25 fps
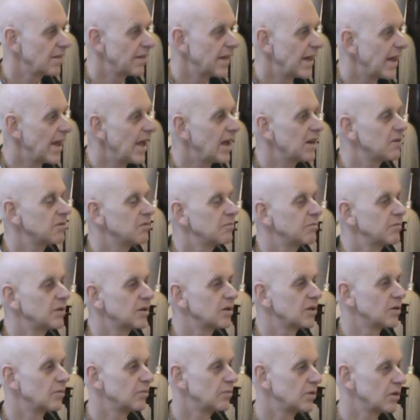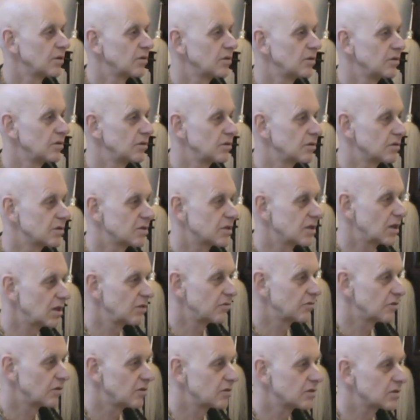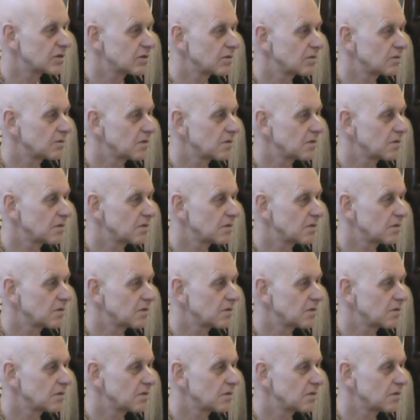and become one yourself also.